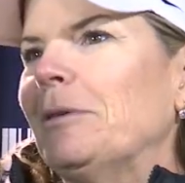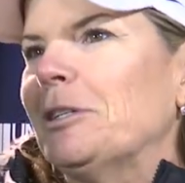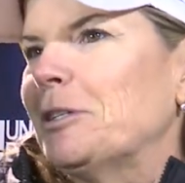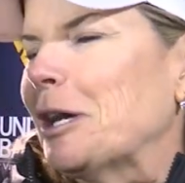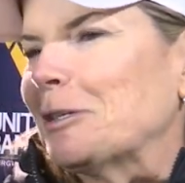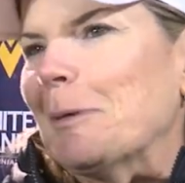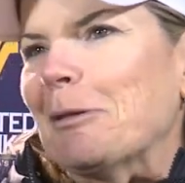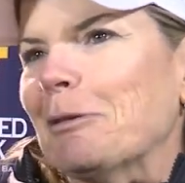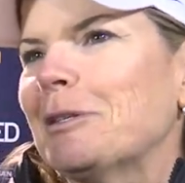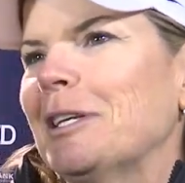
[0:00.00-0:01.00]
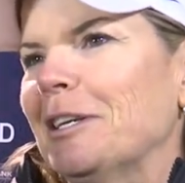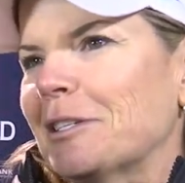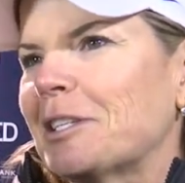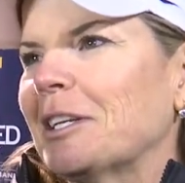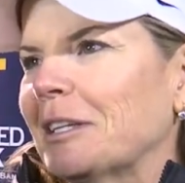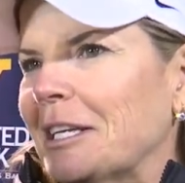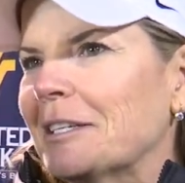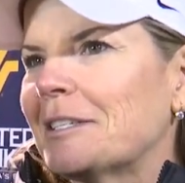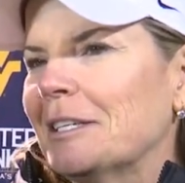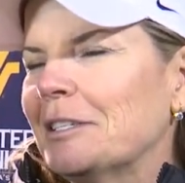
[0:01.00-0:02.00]
just talked about, those seniors can lead
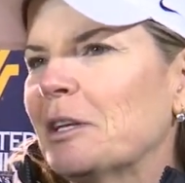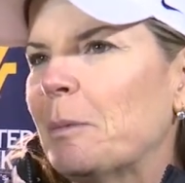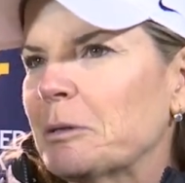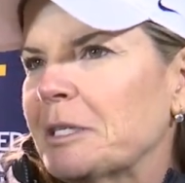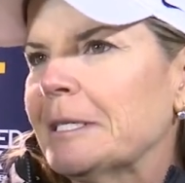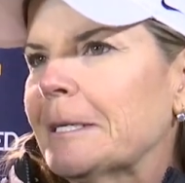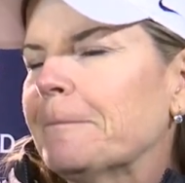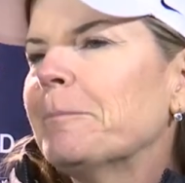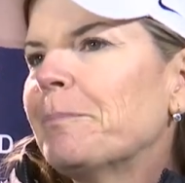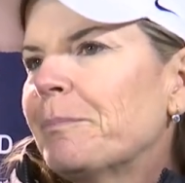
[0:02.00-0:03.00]
us into postseason.